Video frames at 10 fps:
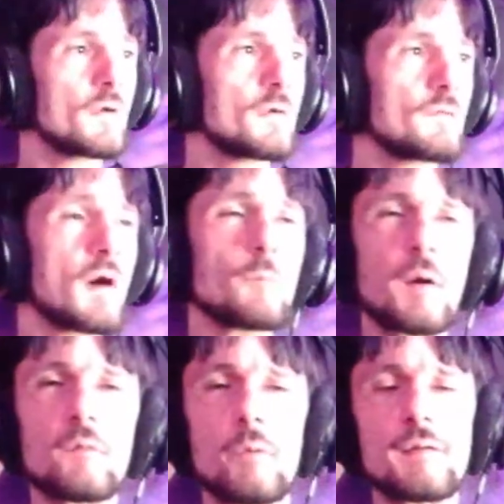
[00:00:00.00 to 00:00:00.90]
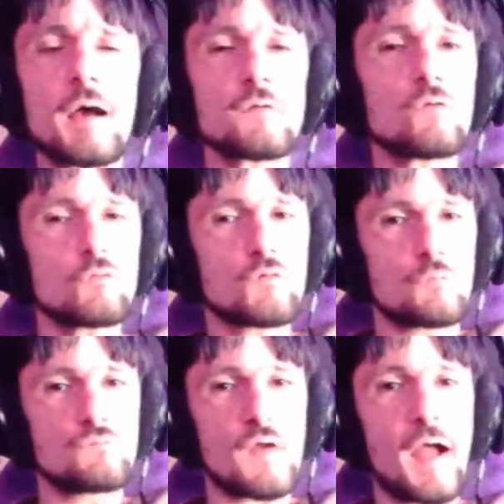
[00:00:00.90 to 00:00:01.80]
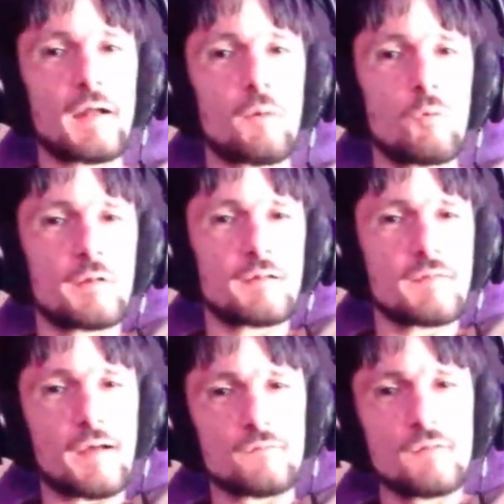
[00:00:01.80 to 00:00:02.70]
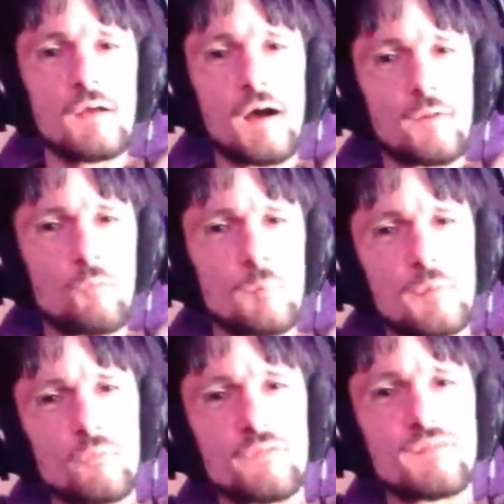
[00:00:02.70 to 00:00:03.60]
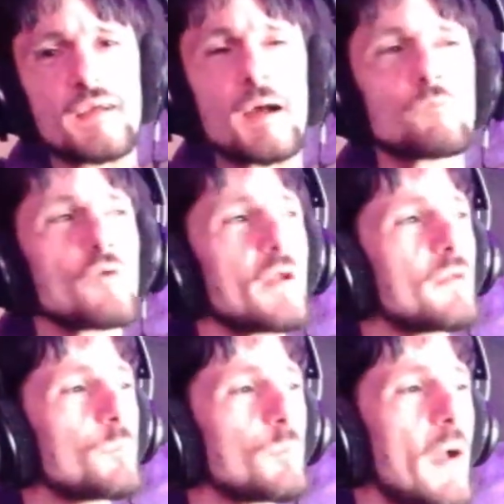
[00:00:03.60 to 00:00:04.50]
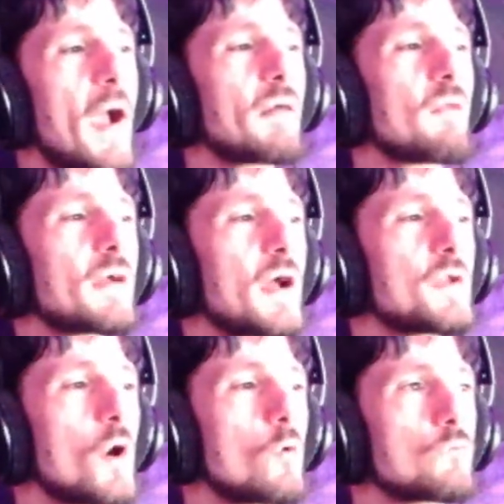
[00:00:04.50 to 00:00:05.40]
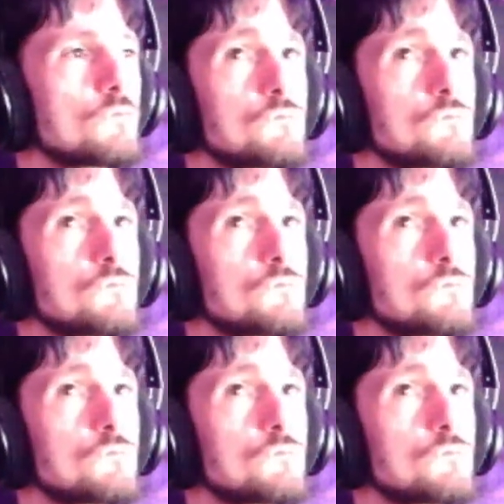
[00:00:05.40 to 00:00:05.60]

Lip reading: by the way, not YouTube Jack. I want to get that... I don't want people to think I'm trying to act like I know